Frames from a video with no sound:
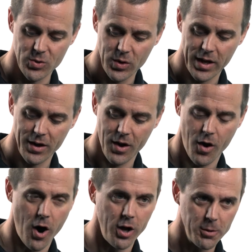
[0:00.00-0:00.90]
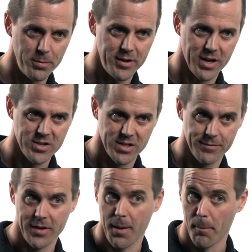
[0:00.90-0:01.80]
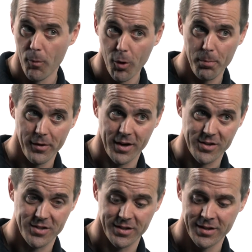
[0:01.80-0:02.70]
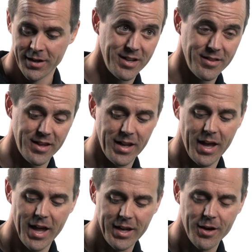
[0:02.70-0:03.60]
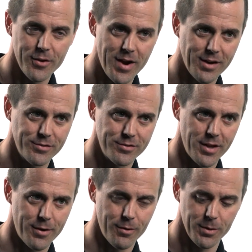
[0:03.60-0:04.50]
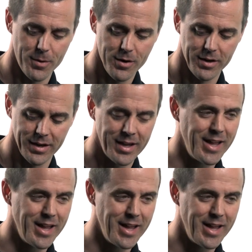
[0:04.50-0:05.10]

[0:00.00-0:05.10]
You get all the protection, if not more protection, than any other axle slider on the market,